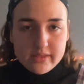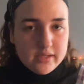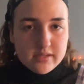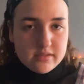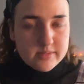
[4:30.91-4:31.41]

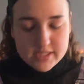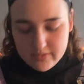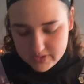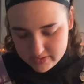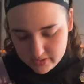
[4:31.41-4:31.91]
things almost
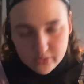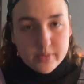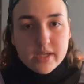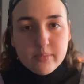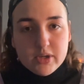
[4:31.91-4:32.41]
every single
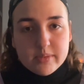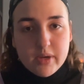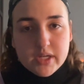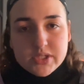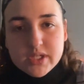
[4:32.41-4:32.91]
week pretty
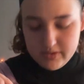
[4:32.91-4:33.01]
much.